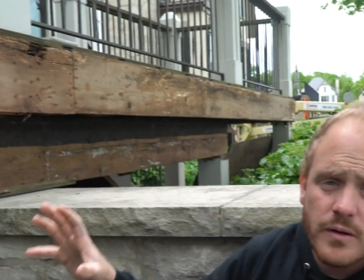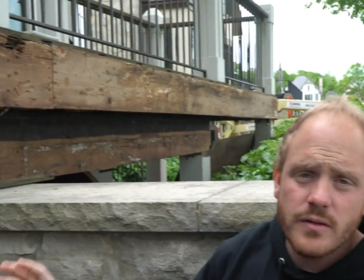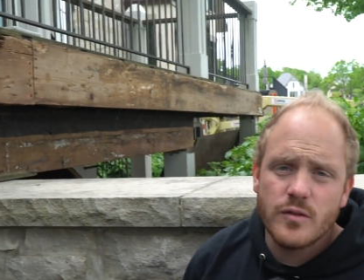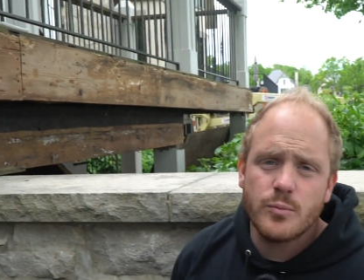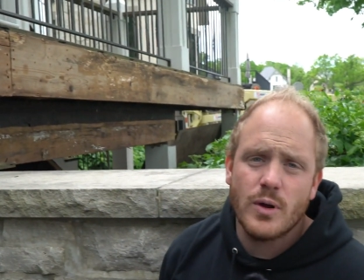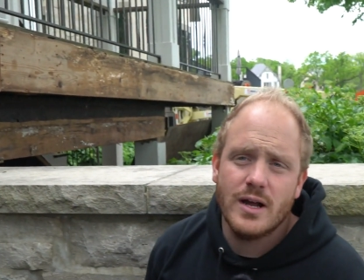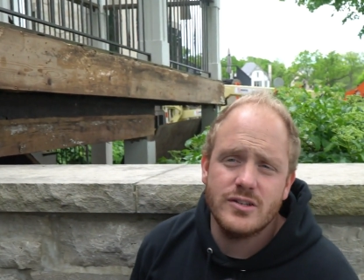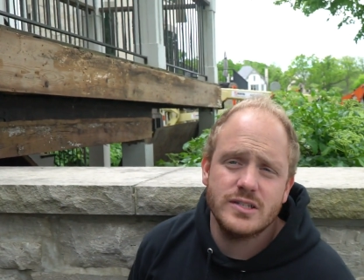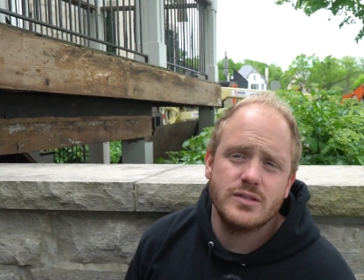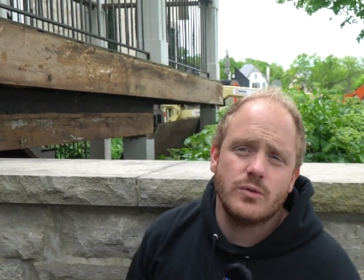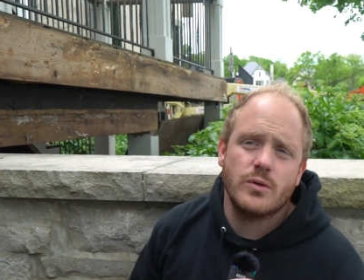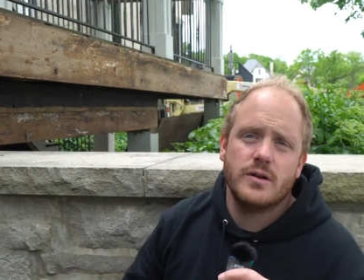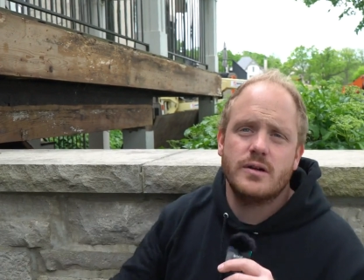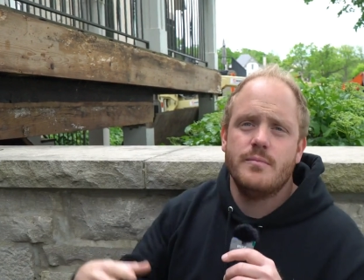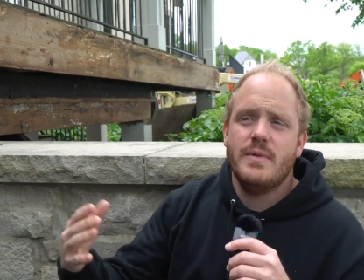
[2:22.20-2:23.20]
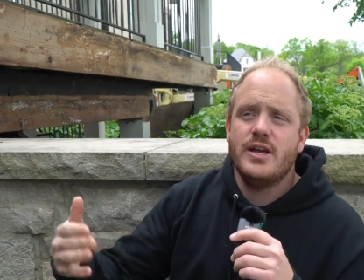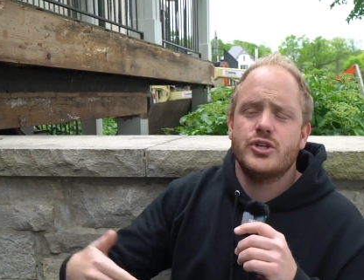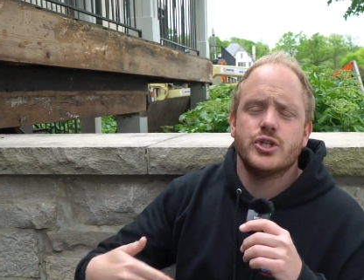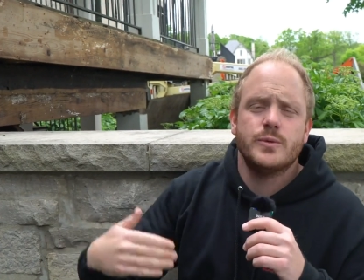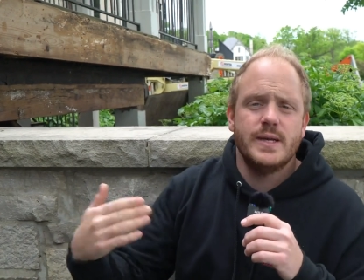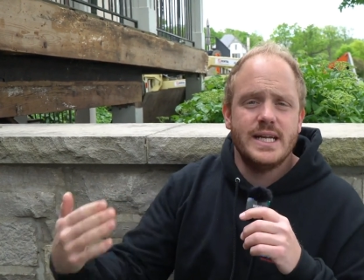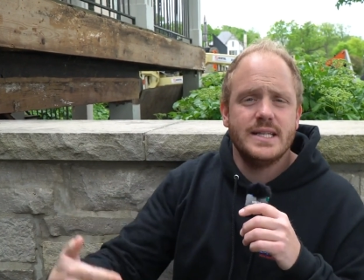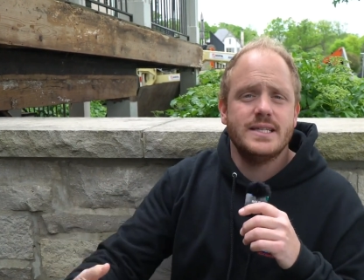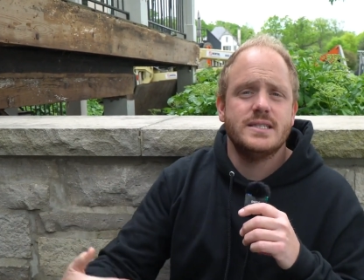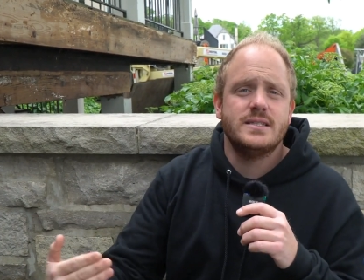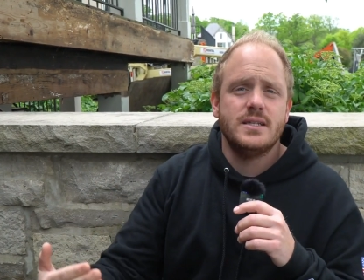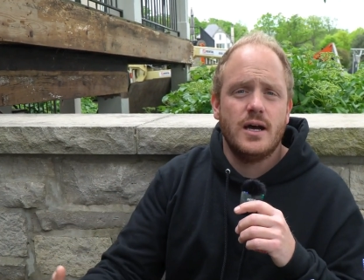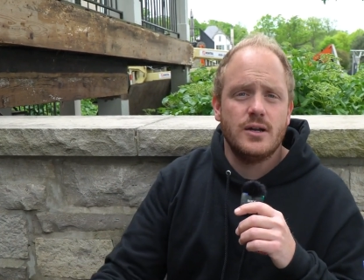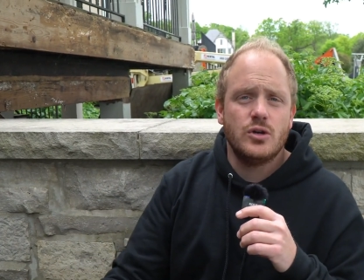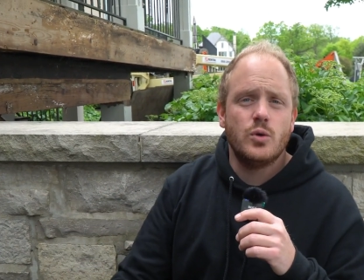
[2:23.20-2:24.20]
of this project, in order to make sure we get this
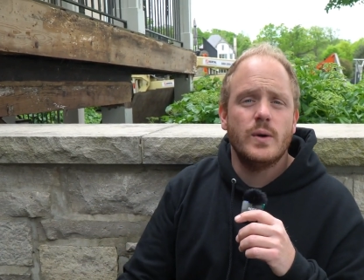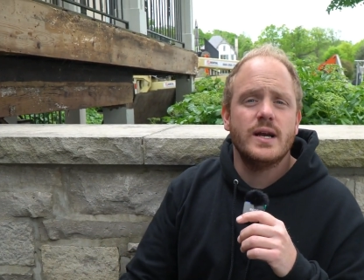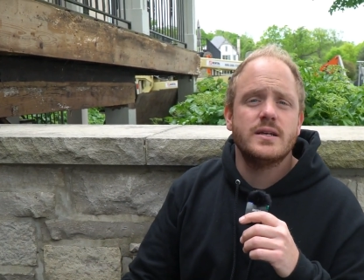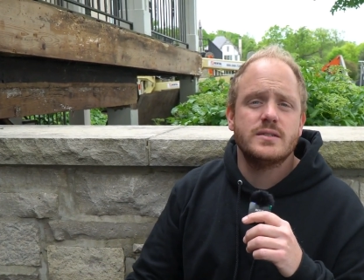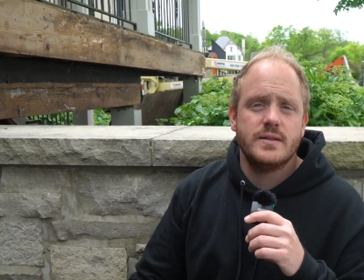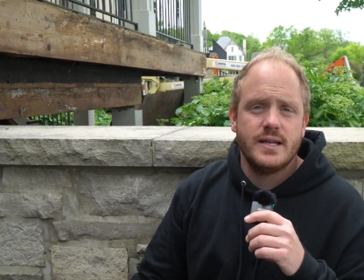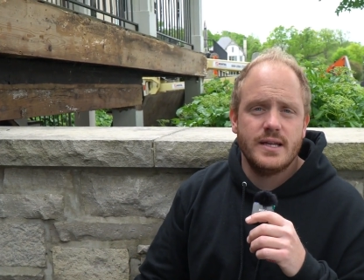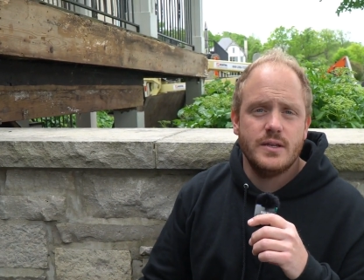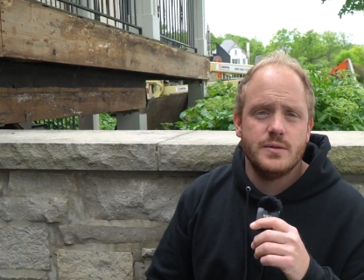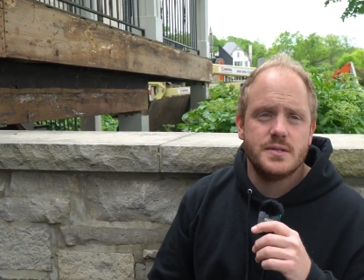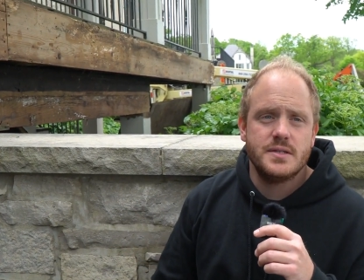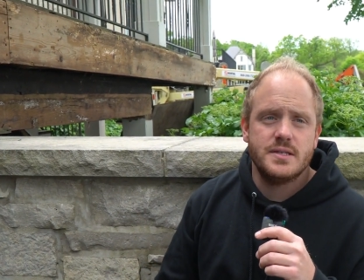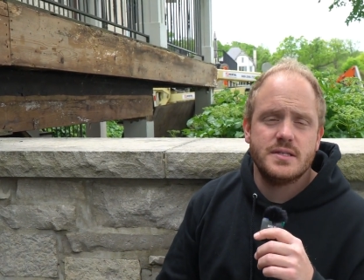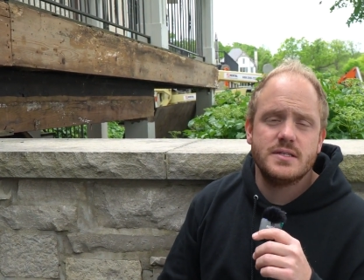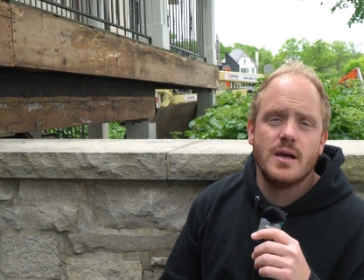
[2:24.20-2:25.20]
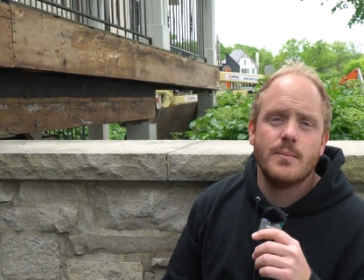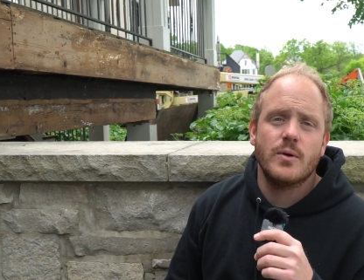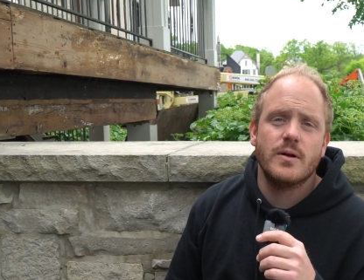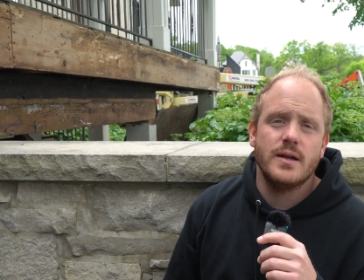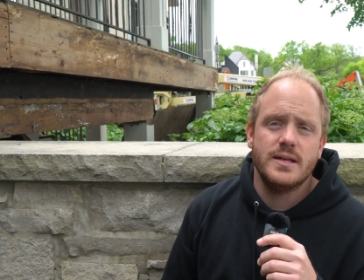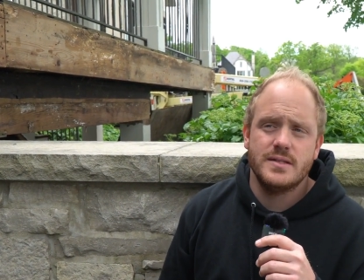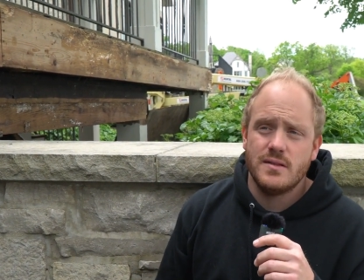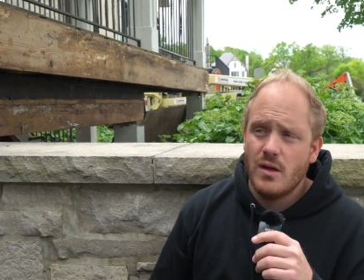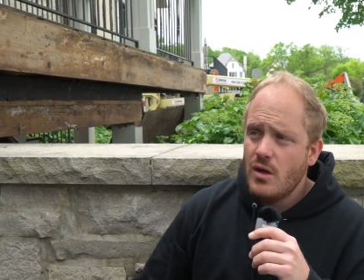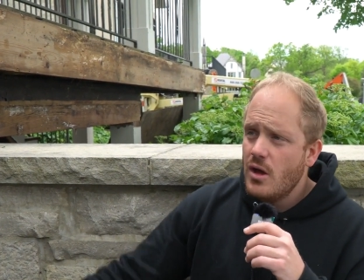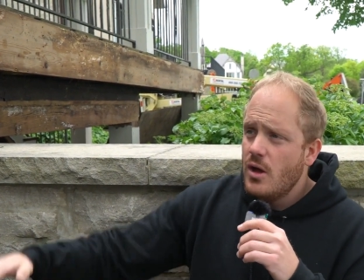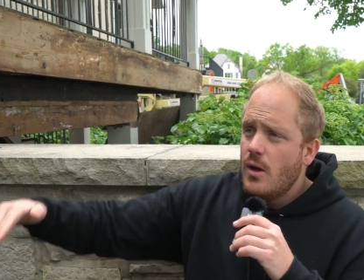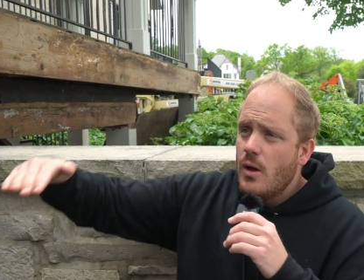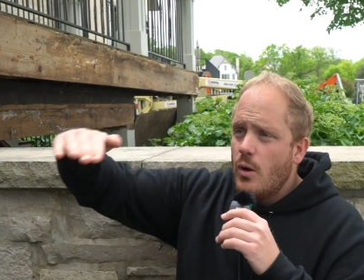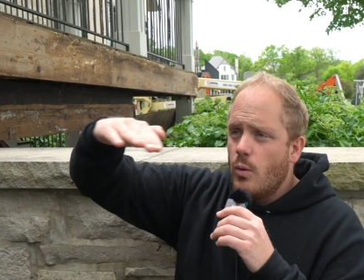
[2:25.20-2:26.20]
done quick so they can use it this summer, is
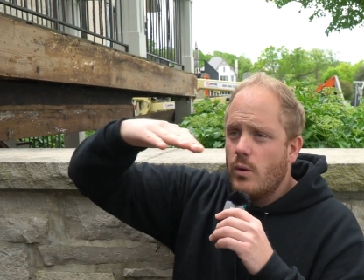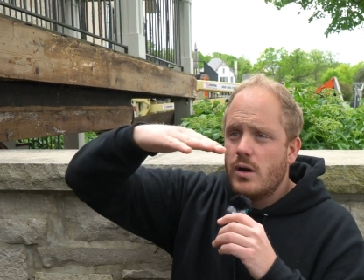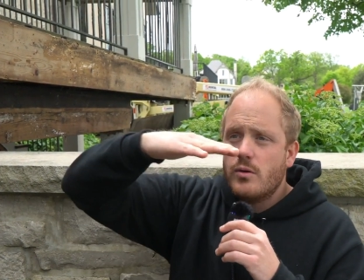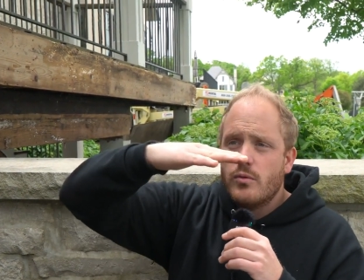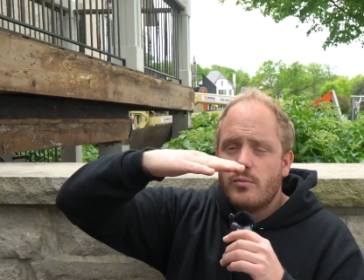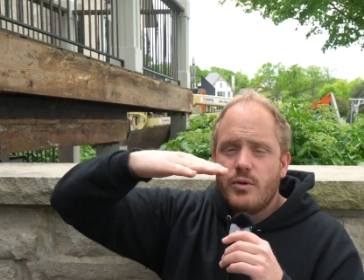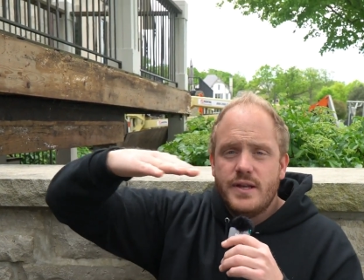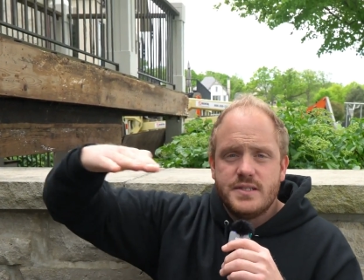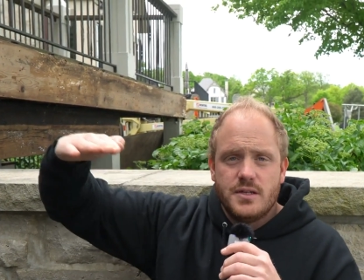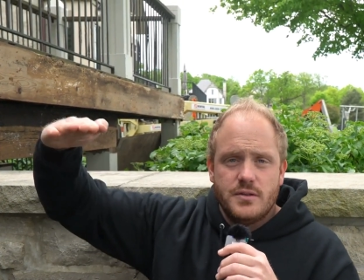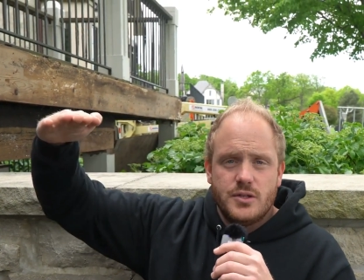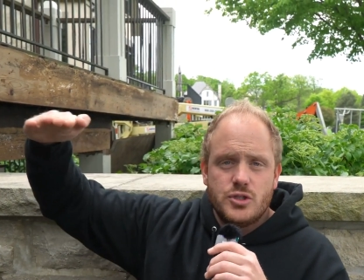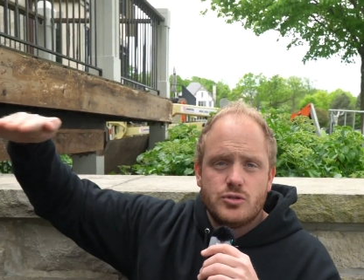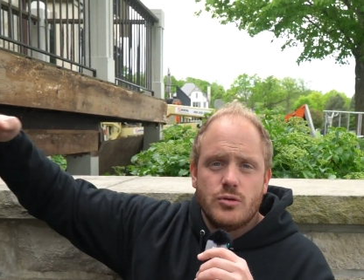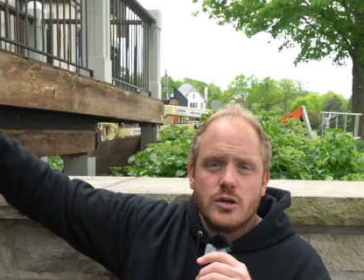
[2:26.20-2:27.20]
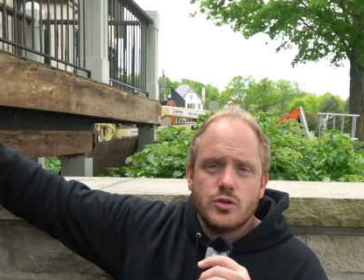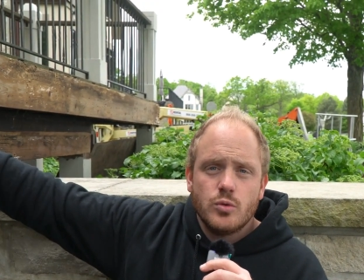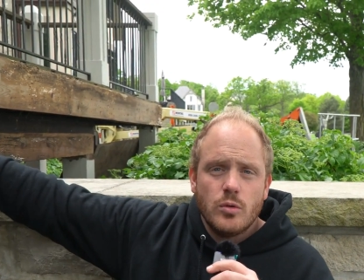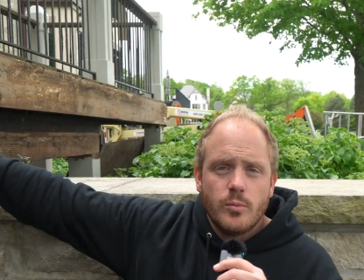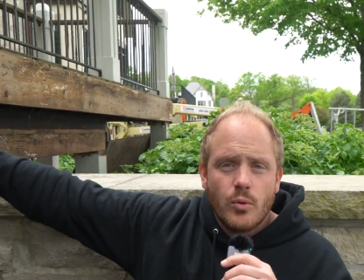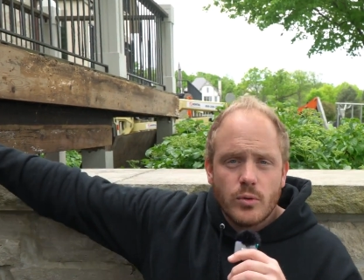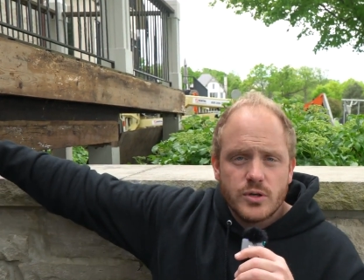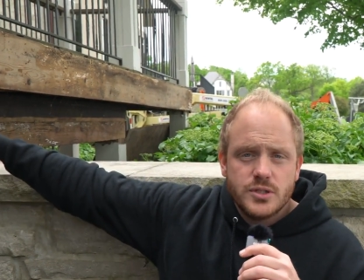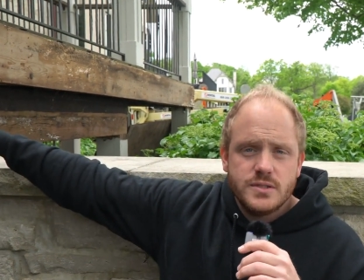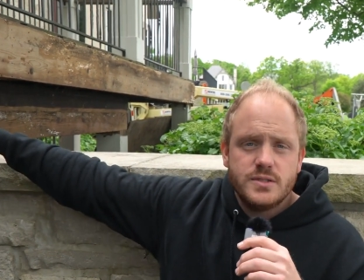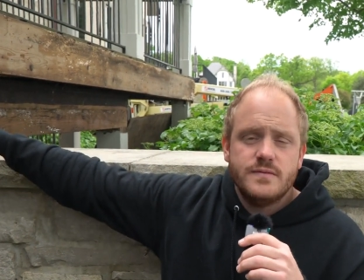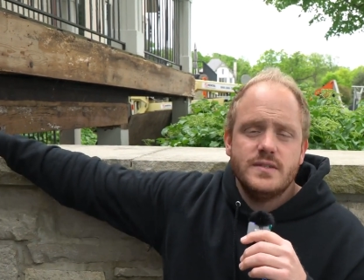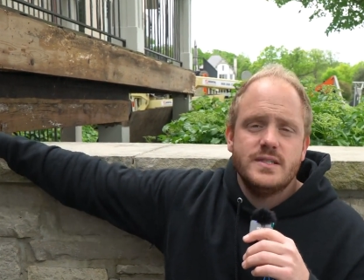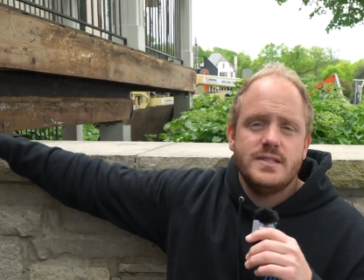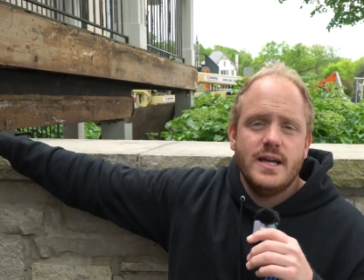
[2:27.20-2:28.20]
we're going to replace all the structural portions
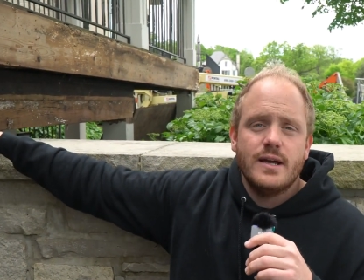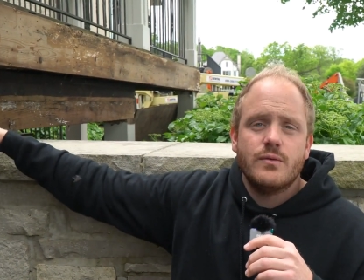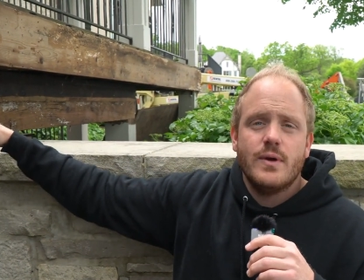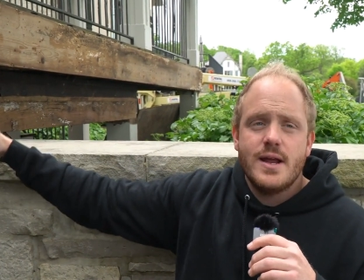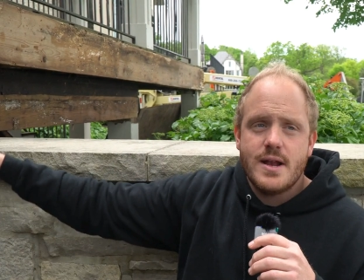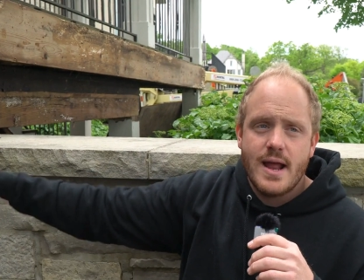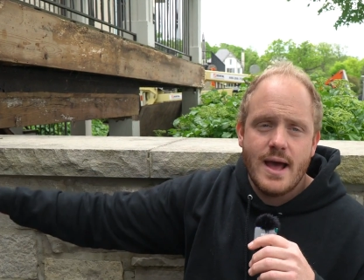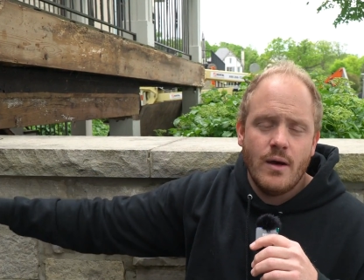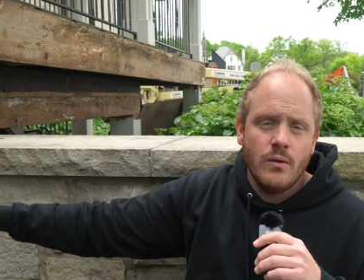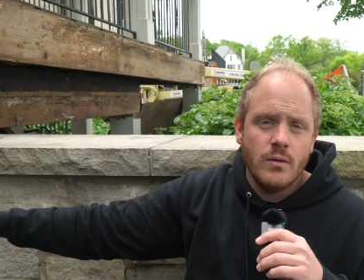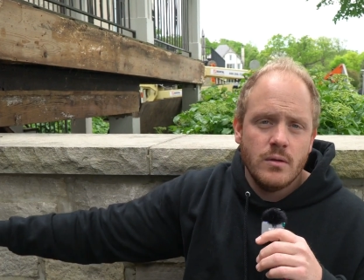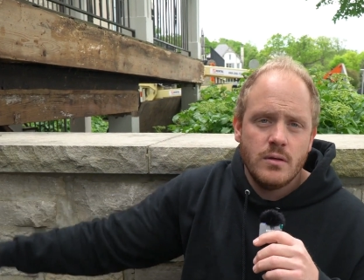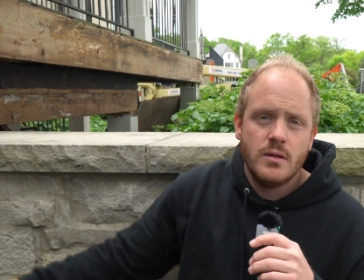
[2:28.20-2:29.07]
of this deck right now.